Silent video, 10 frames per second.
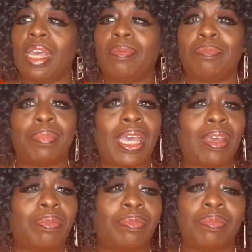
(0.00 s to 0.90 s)

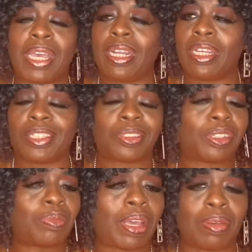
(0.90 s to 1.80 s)
made
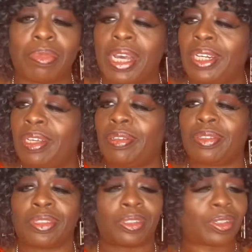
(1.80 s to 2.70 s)
history, made money,
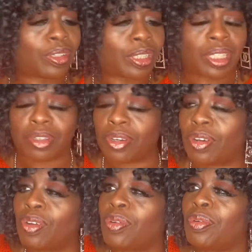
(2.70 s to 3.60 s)
good
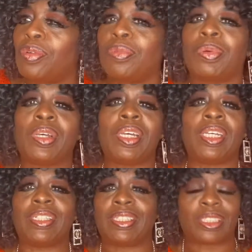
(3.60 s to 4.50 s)
girl group,
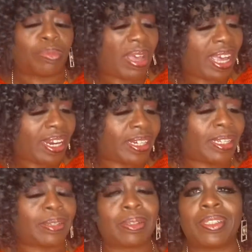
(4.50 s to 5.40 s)

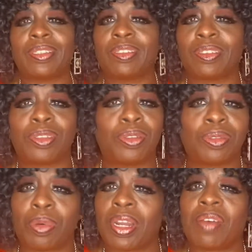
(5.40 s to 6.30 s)
disbanded due to
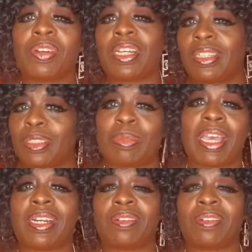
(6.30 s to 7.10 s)
whatever they disbanded